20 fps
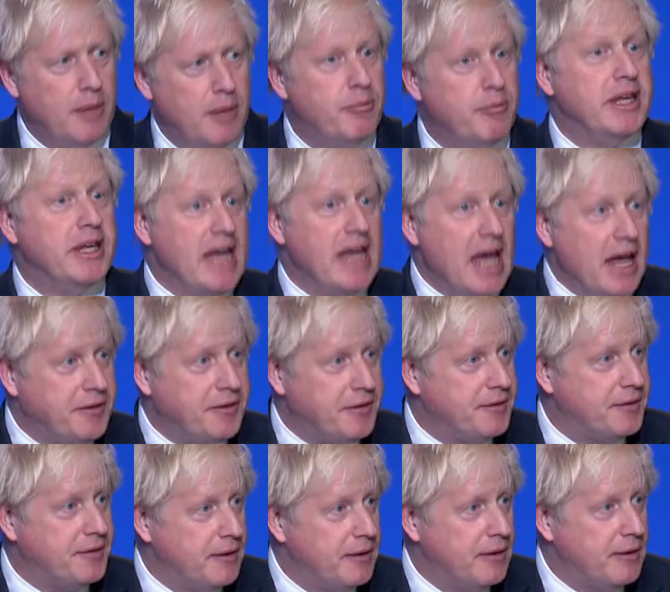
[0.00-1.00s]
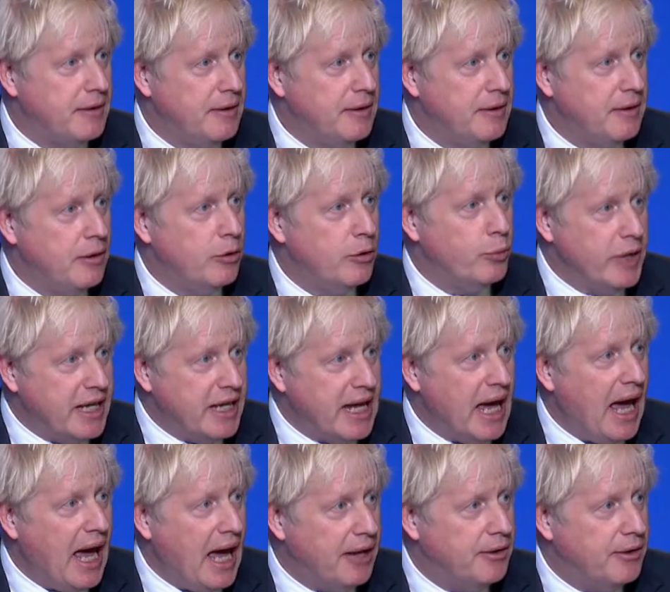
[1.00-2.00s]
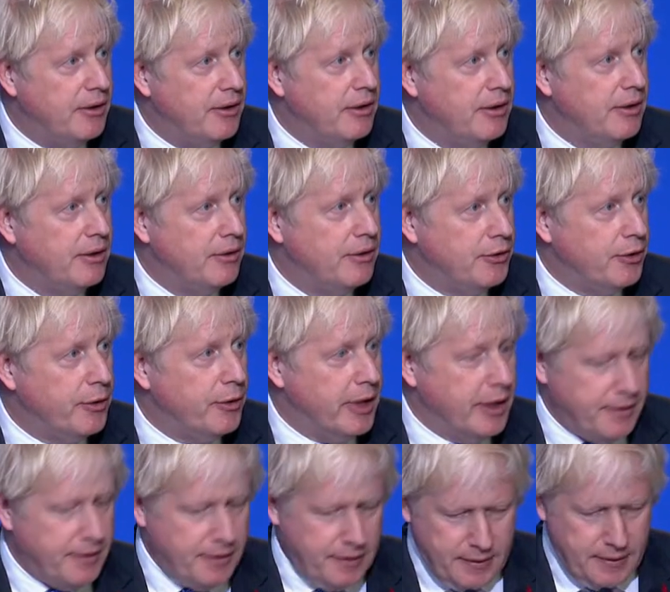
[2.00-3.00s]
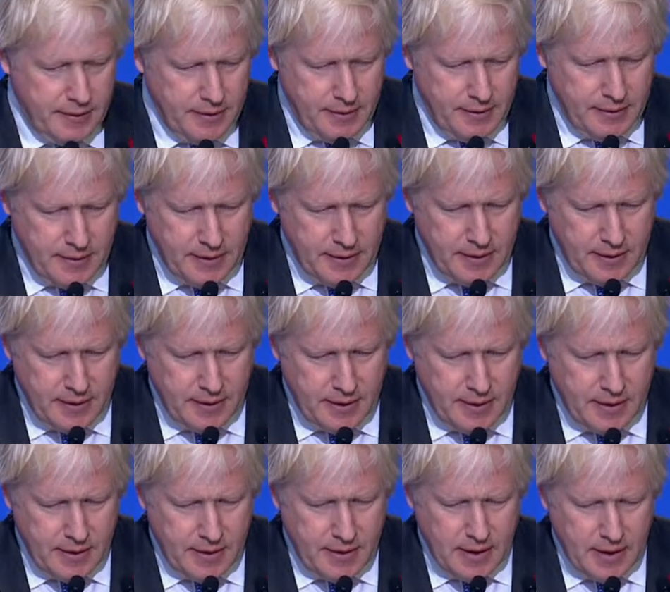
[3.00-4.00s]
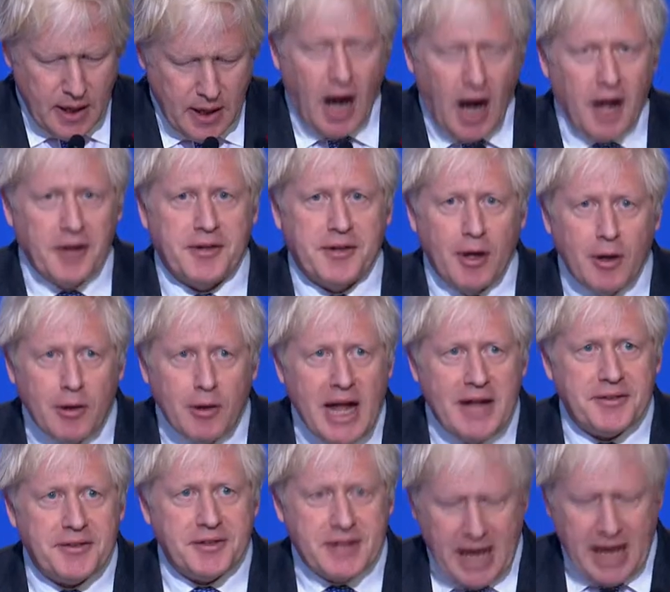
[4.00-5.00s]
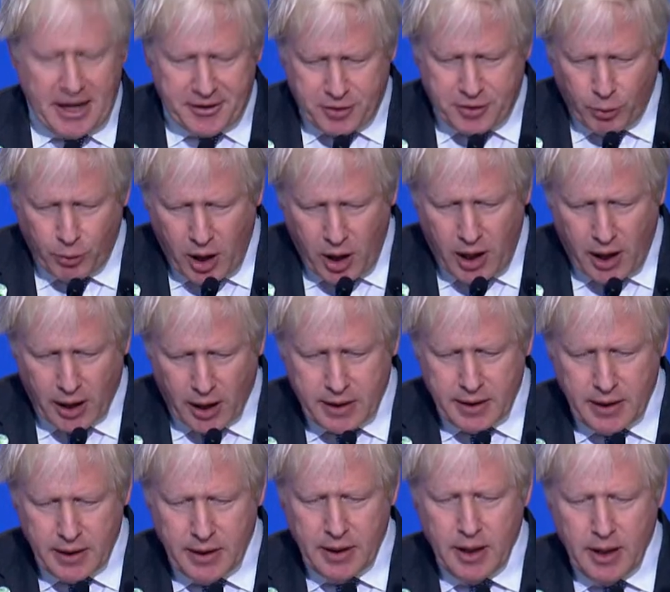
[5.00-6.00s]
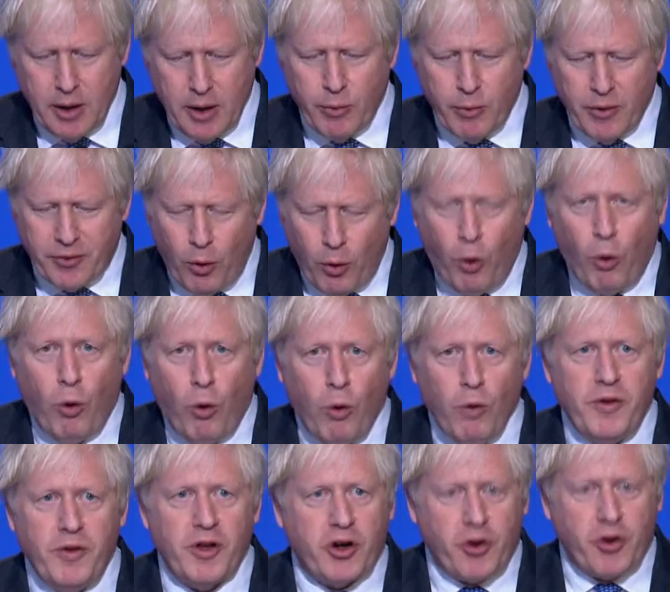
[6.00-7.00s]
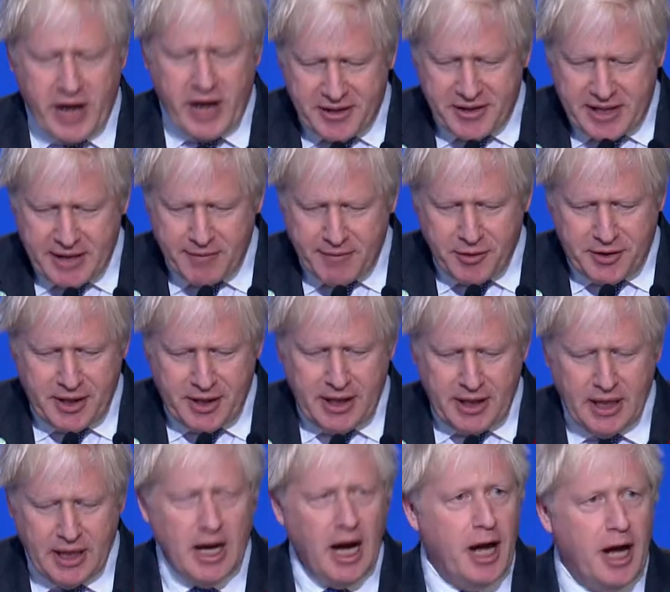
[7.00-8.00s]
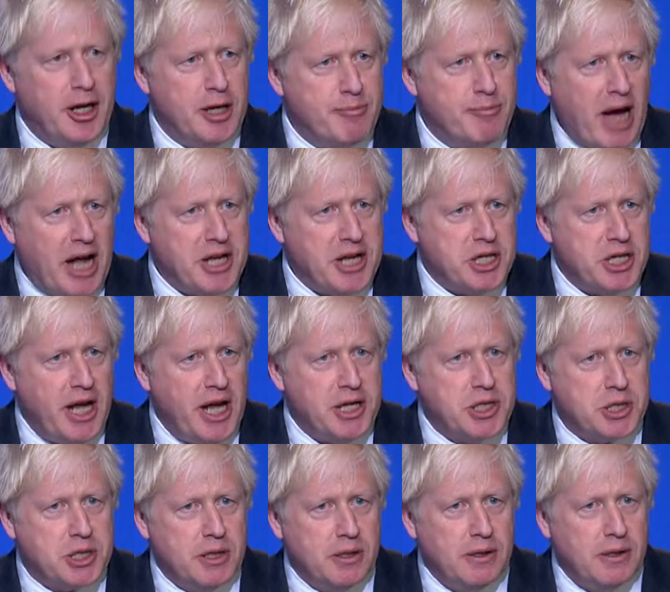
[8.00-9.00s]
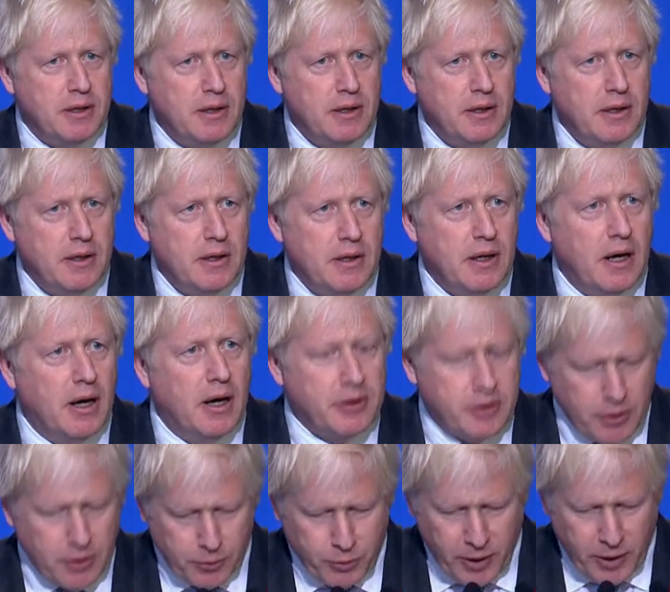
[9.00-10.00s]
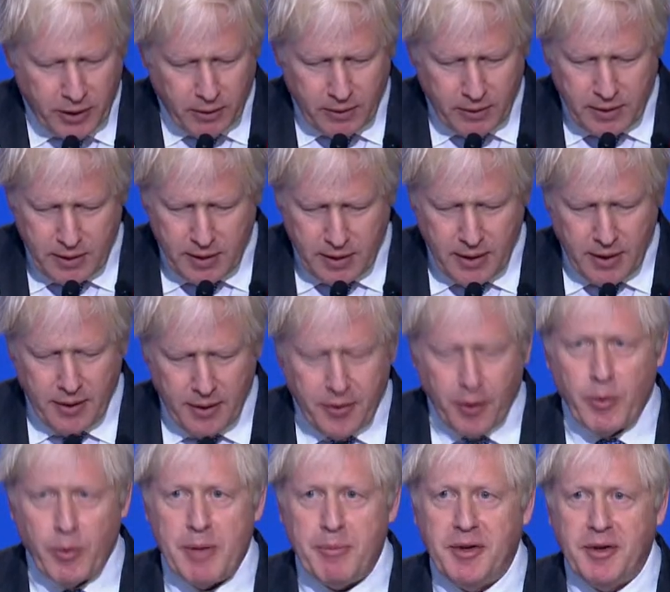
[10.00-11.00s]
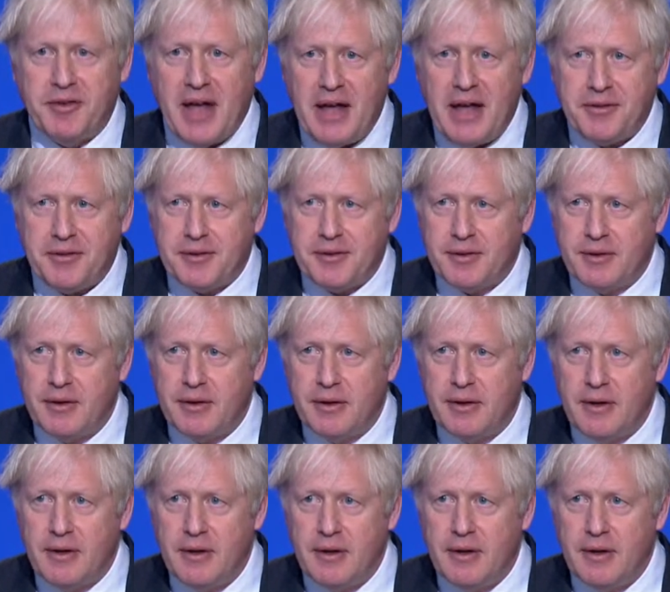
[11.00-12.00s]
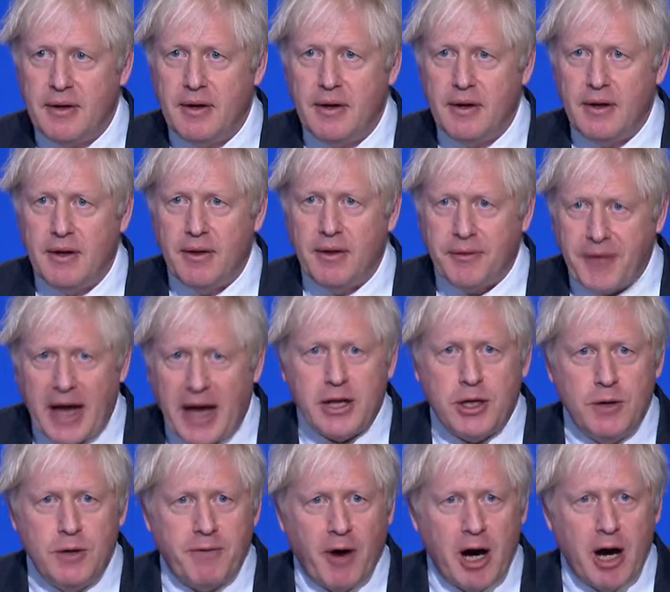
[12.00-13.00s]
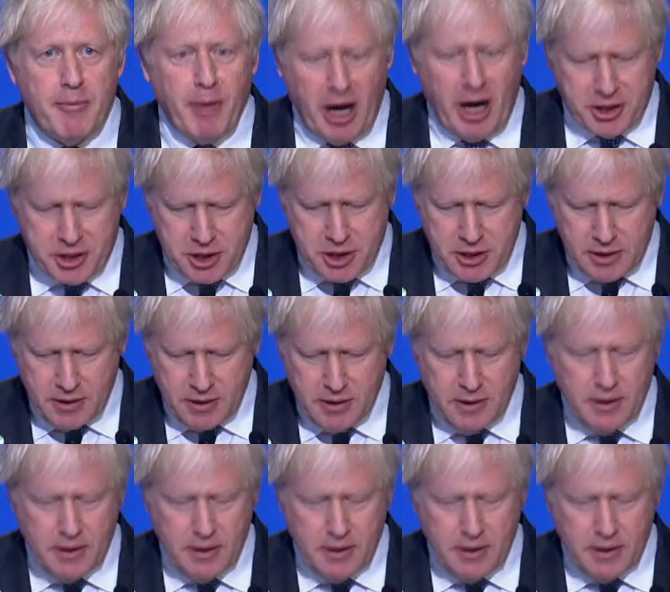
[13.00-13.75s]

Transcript: but yes, we can do it. And so let's get to work with all the creativity and imagination and goodwill that we possess. Thank you very much,